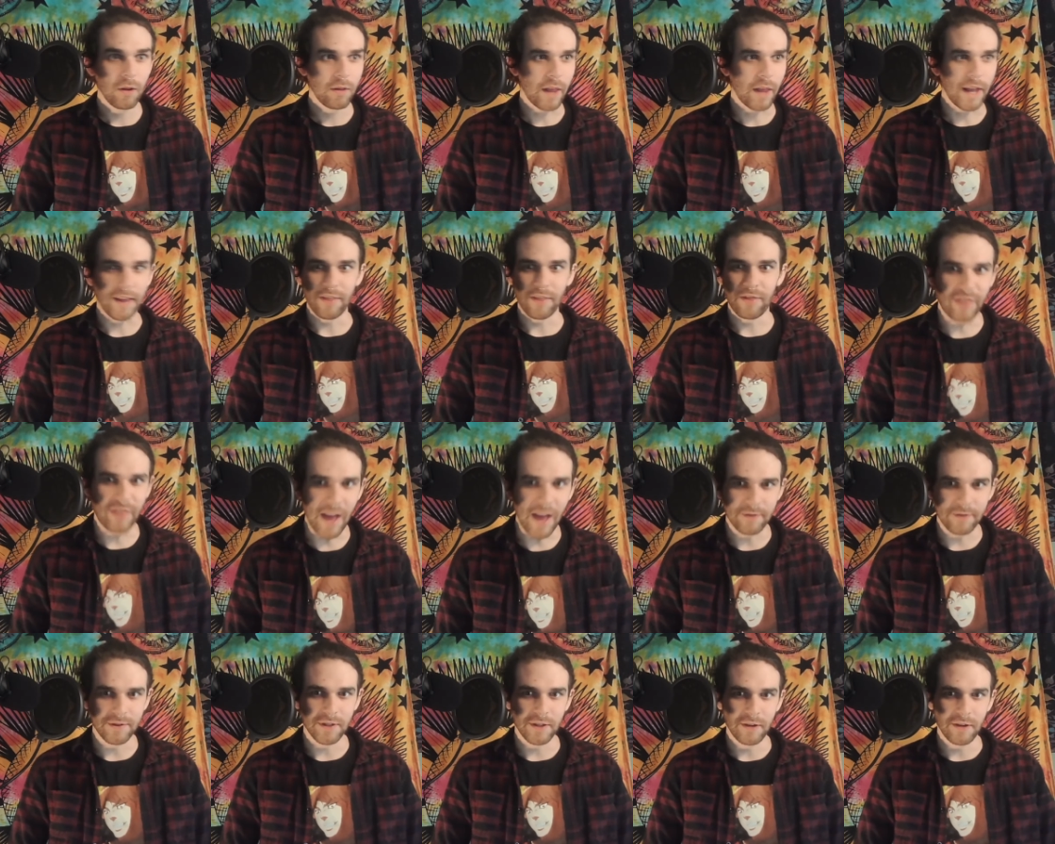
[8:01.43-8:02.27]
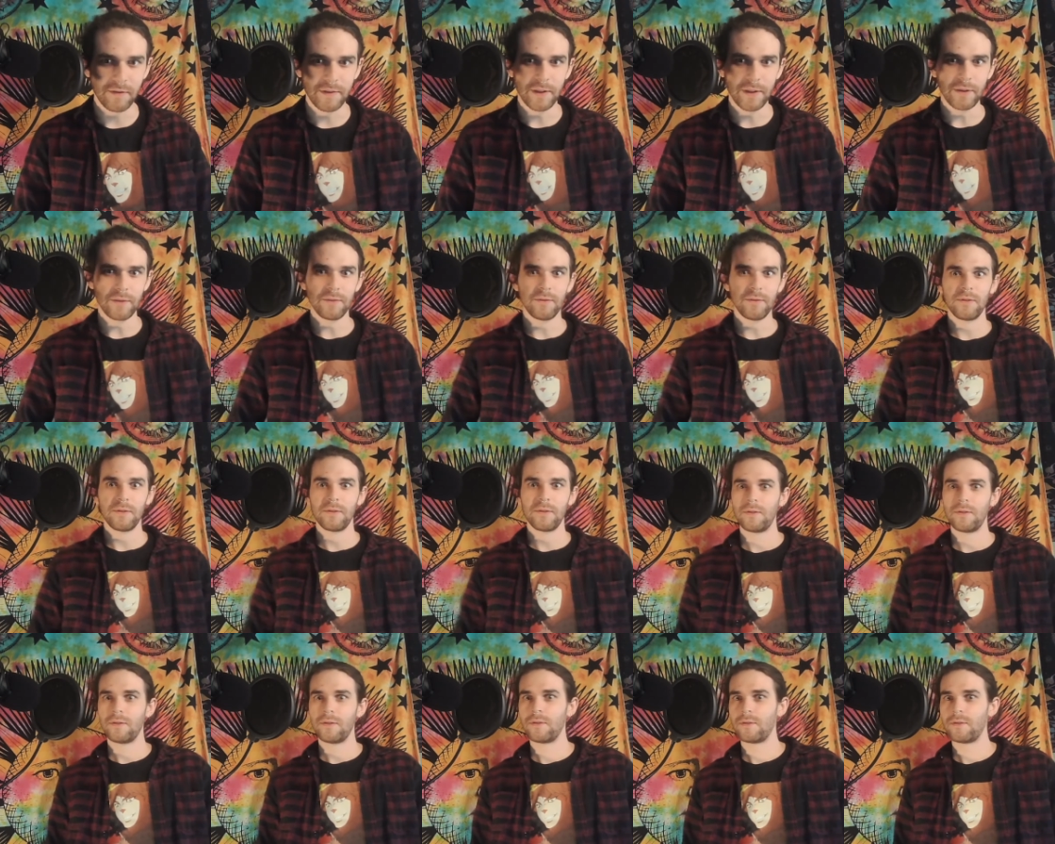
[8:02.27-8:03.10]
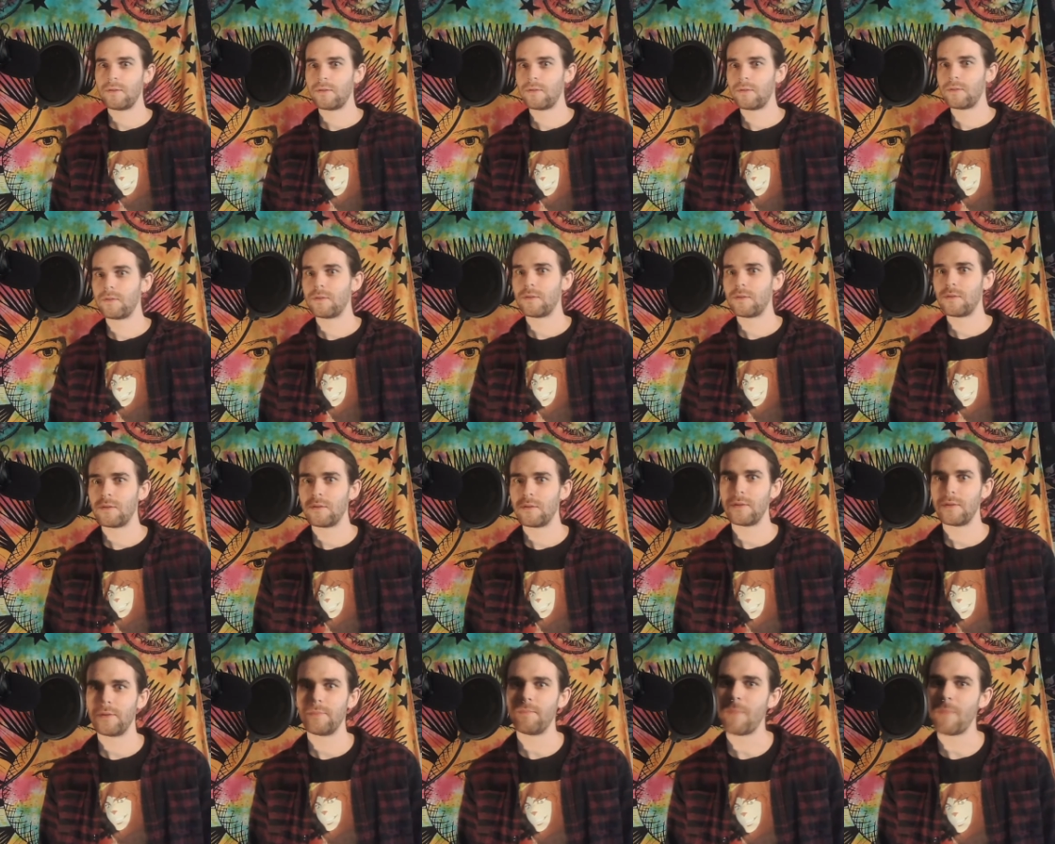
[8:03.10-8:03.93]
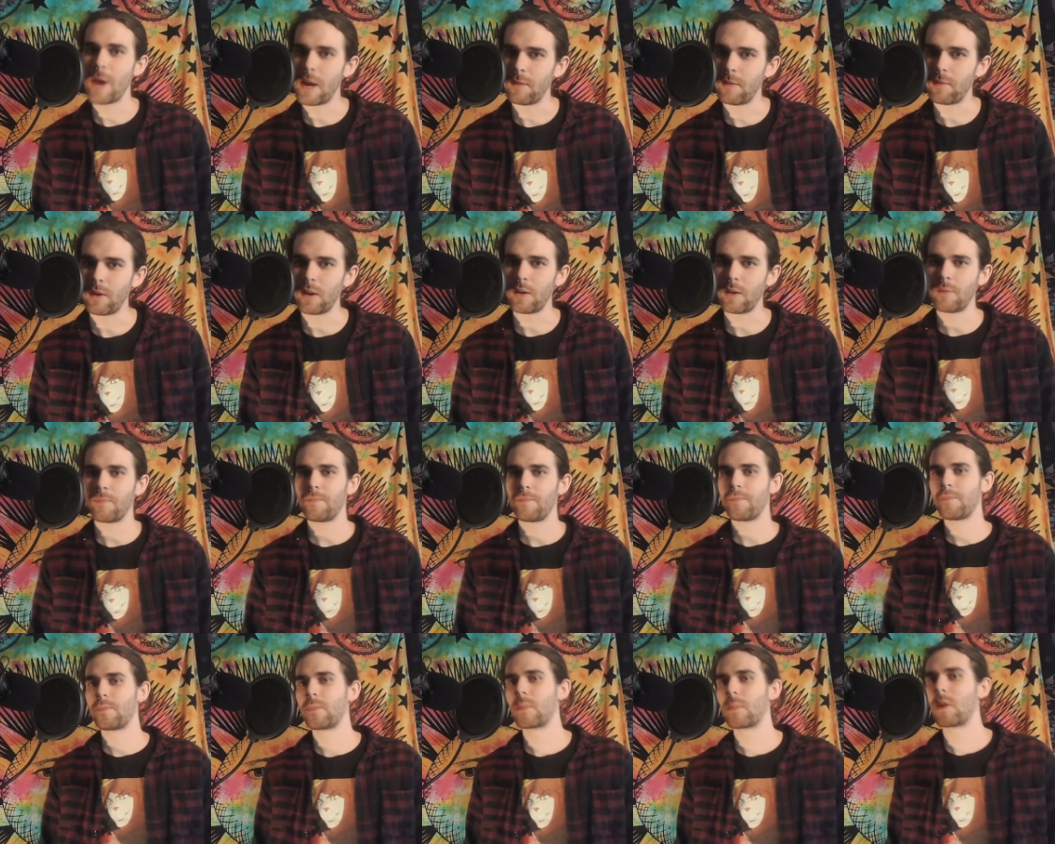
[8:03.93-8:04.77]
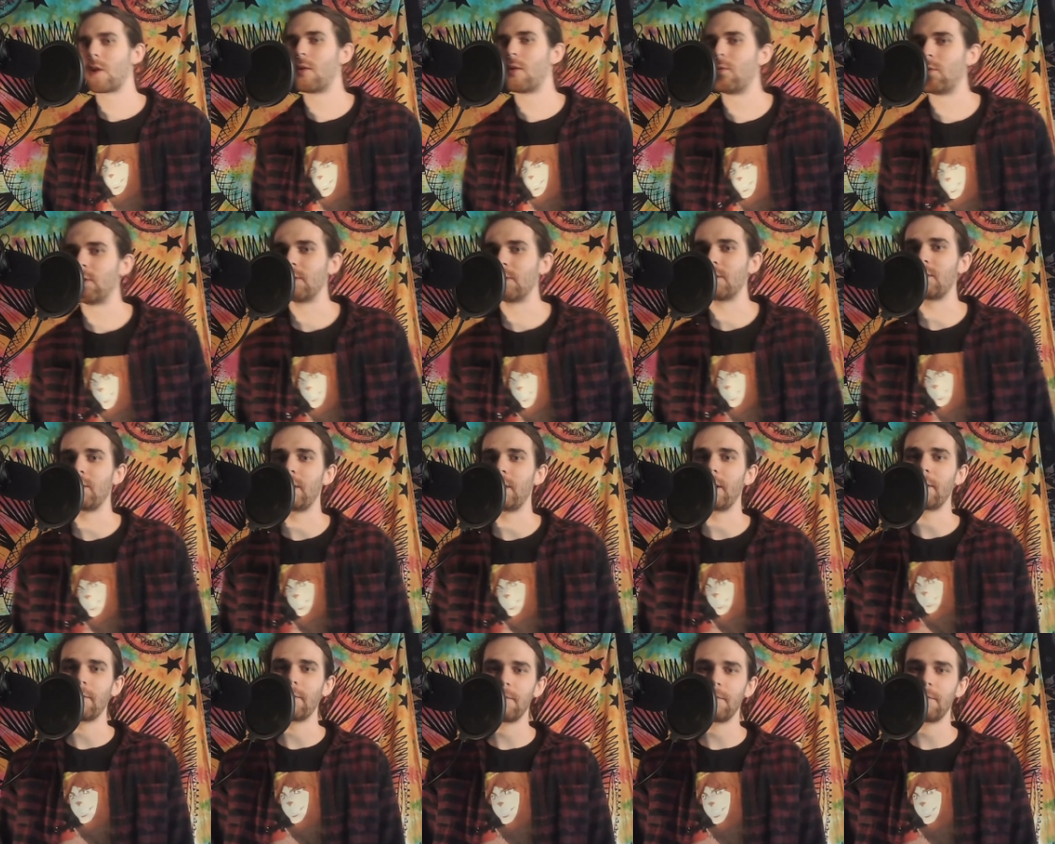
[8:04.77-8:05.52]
like, 1,000 of you. Maybe. We'll see.